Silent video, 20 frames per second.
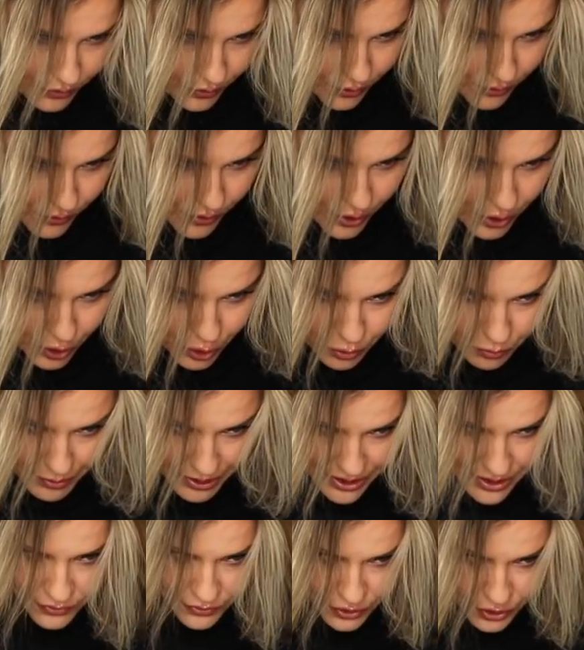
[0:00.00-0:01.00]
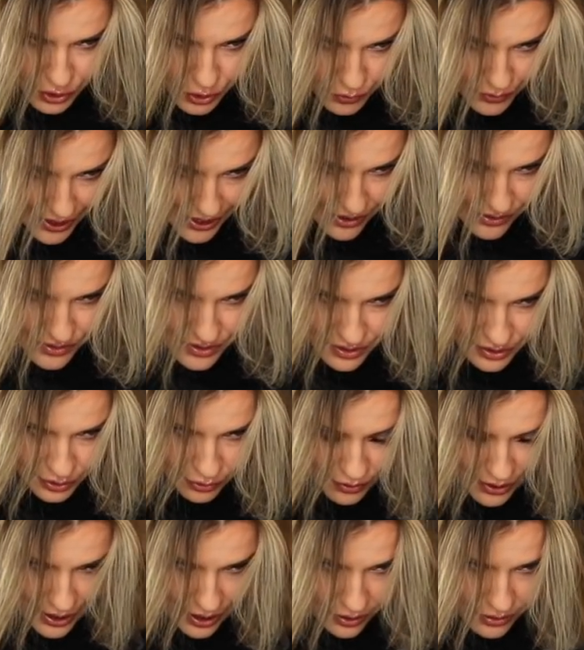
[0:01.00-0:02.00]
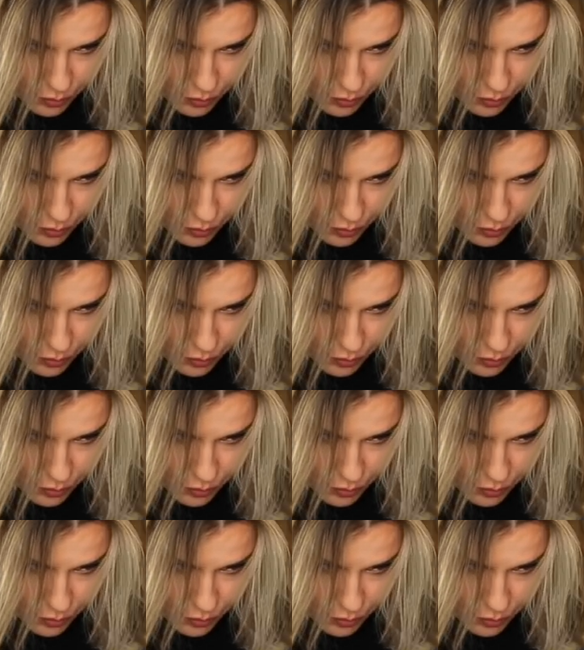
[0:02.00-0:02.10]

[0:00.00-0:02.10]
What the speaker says: for the newbies, for the new gals in the crowd.